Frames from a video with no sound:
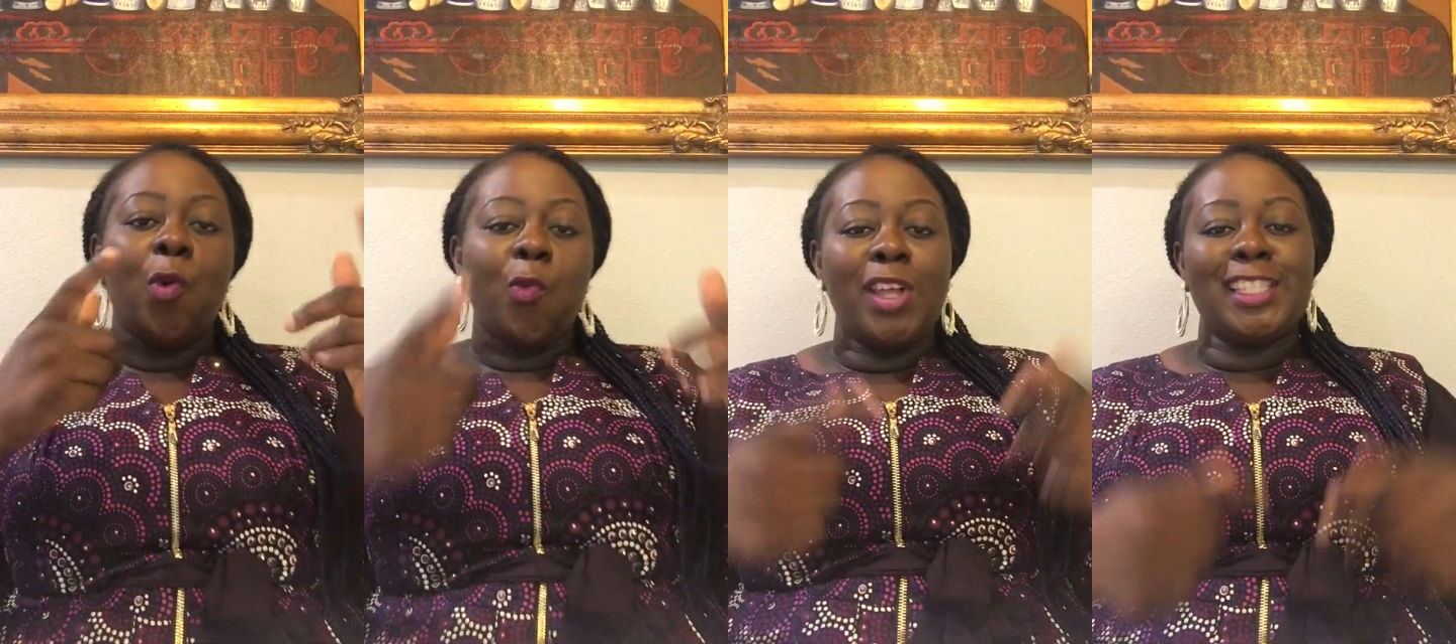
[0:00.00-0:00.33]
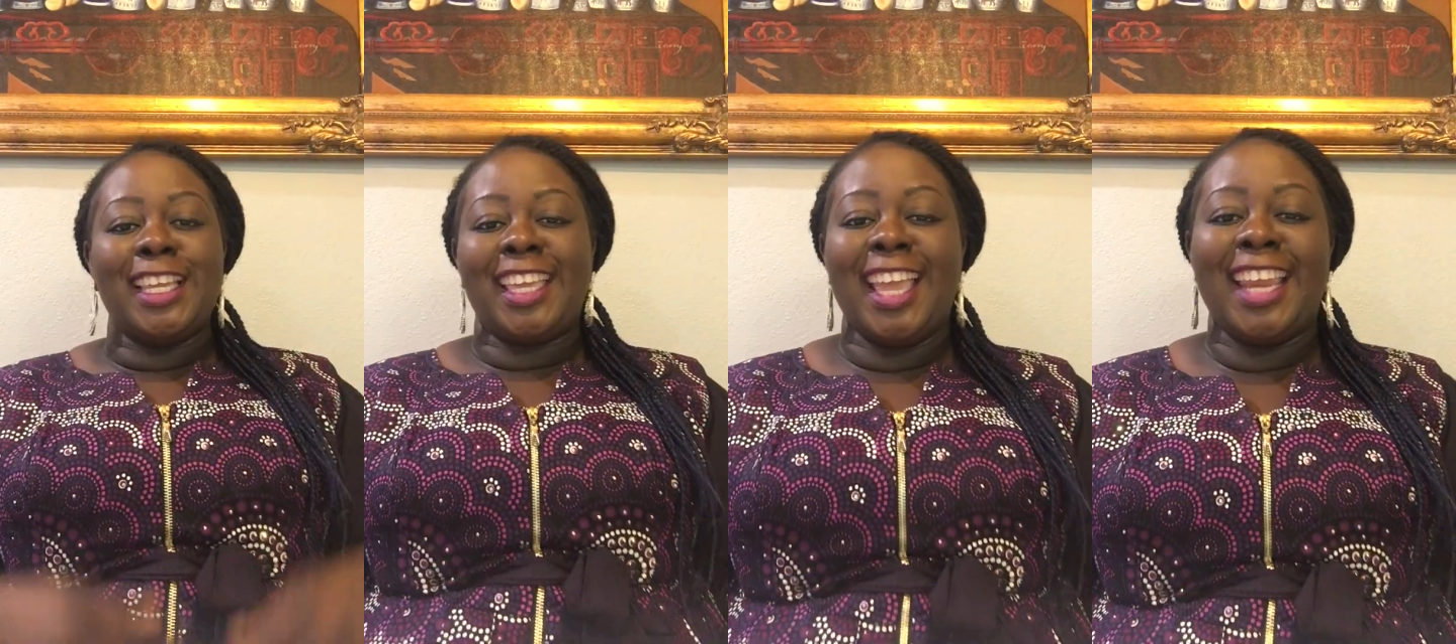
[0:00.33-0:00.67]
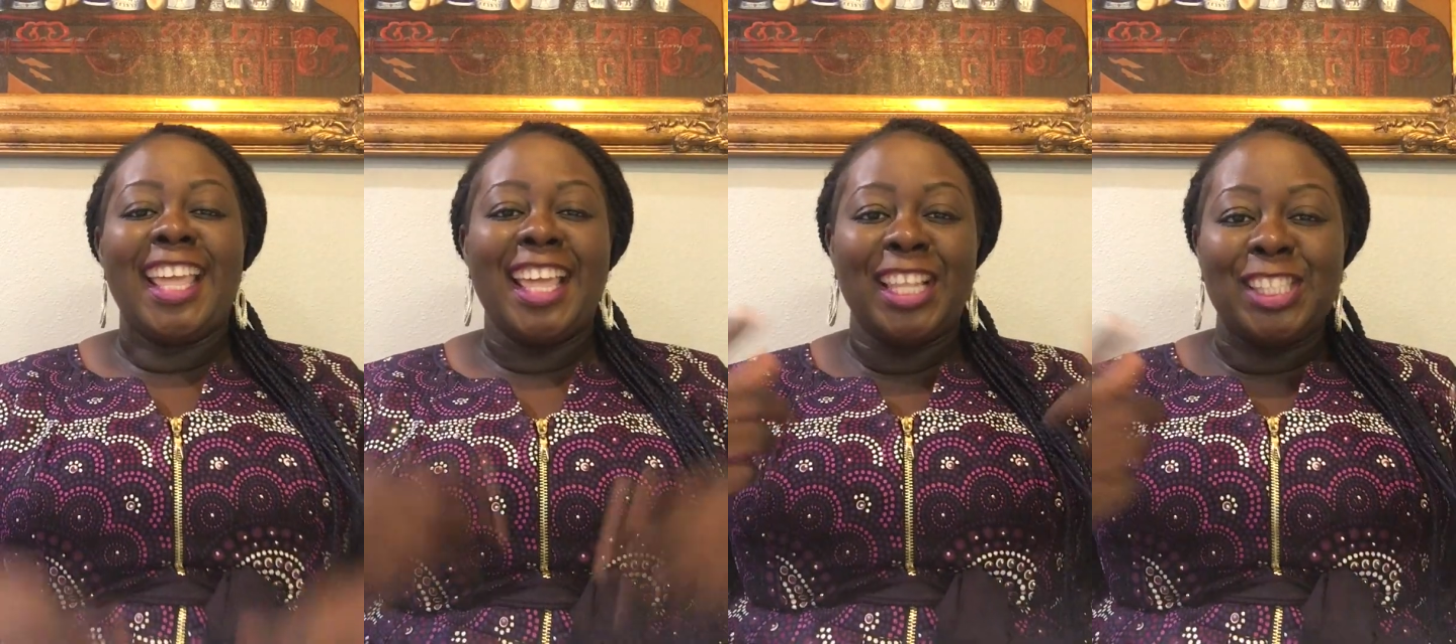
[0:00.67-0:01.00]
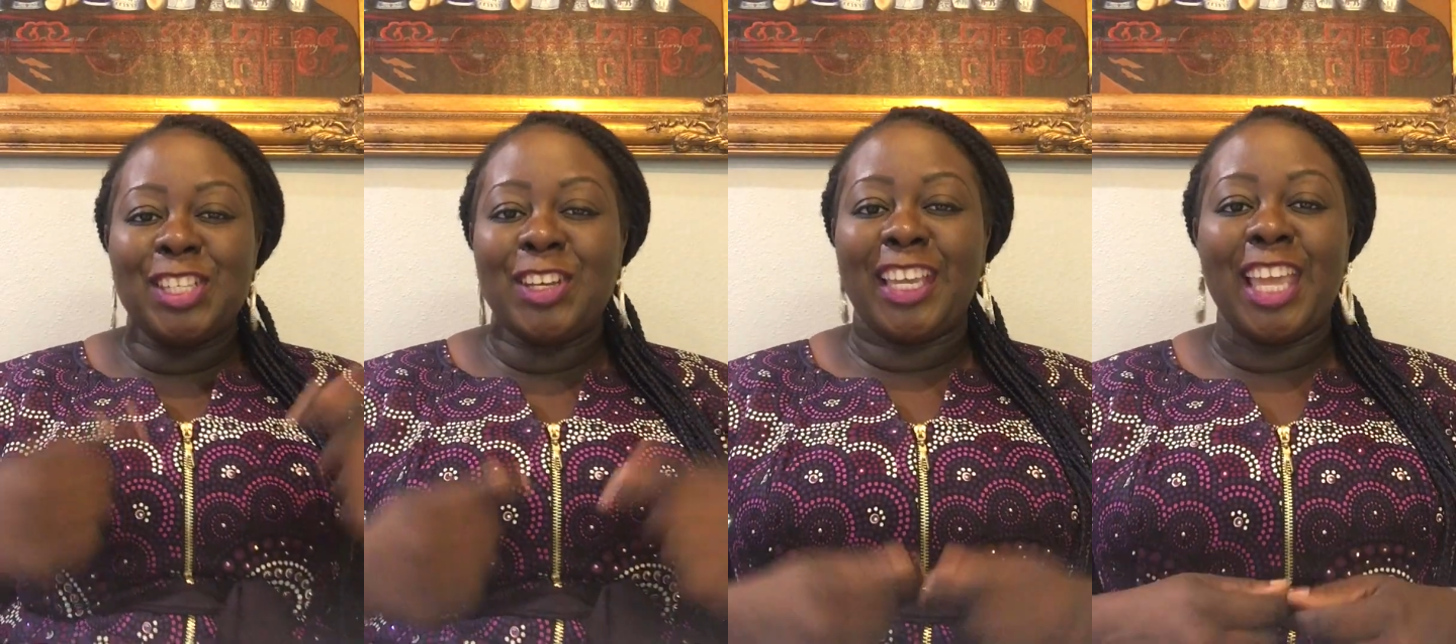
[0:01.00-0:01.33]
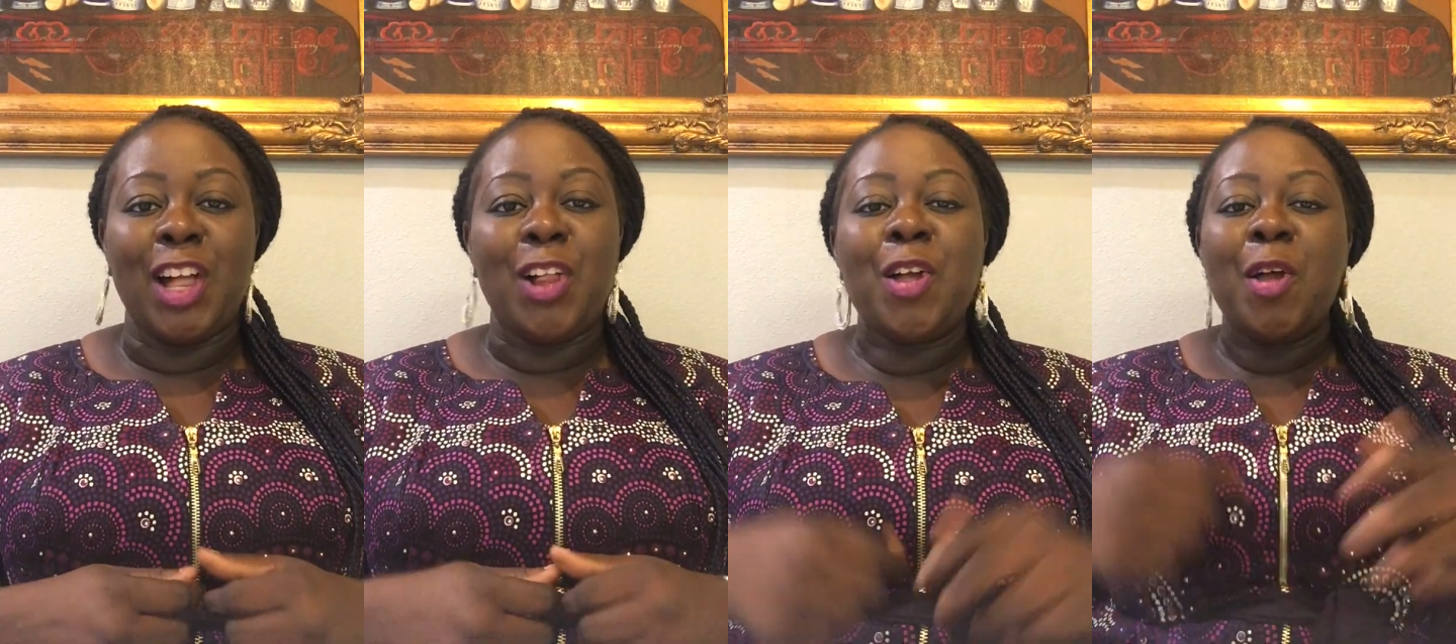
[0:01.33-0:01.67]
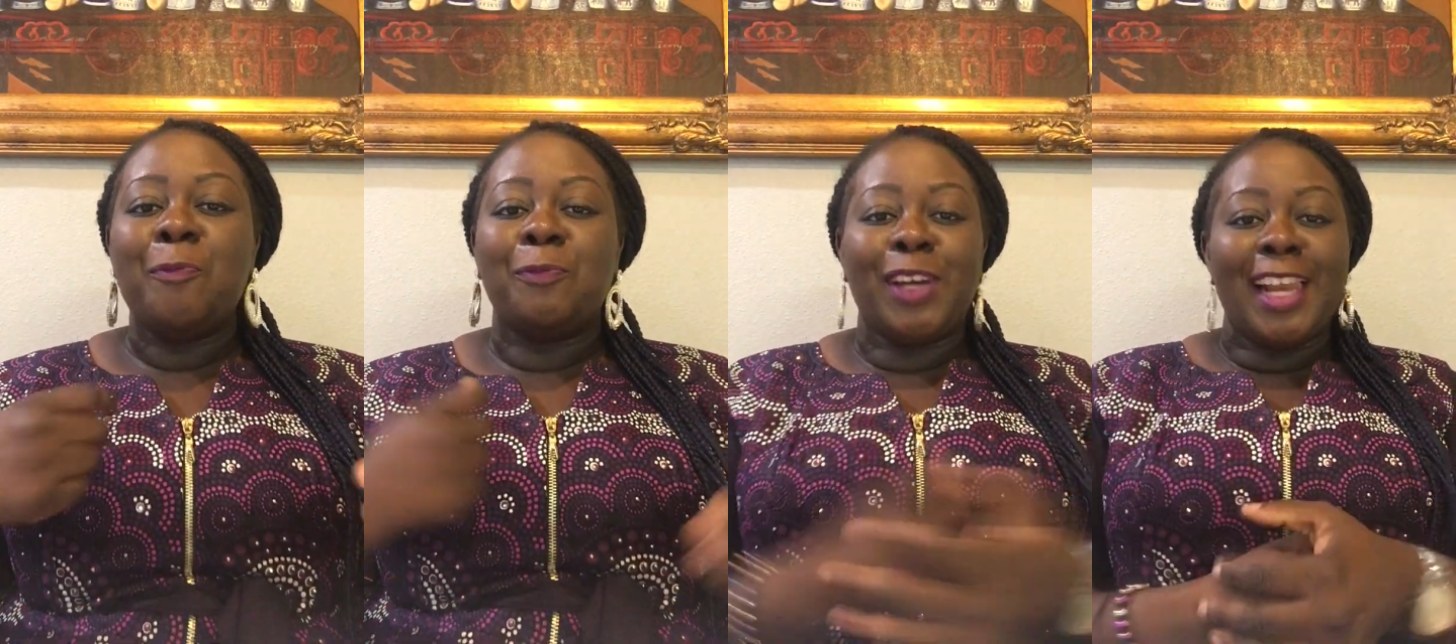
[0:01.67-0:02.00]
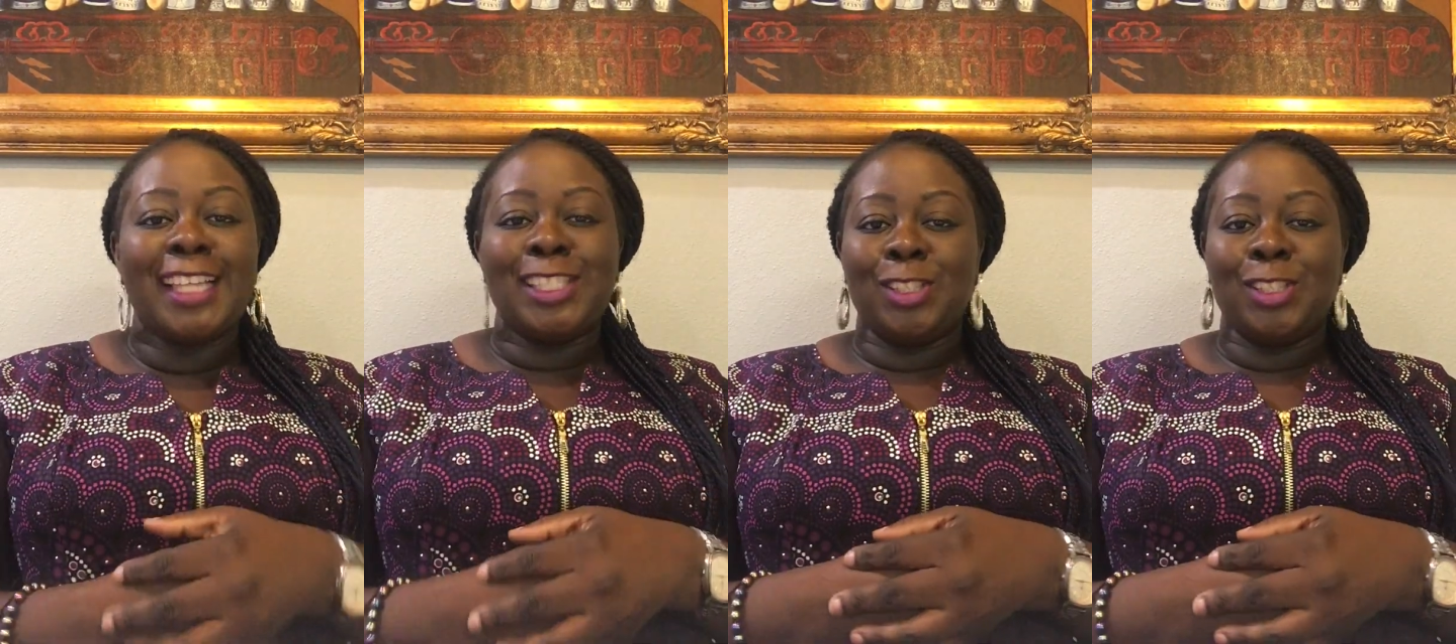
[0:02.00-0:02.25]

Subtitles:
Once again, it's your girl, Bola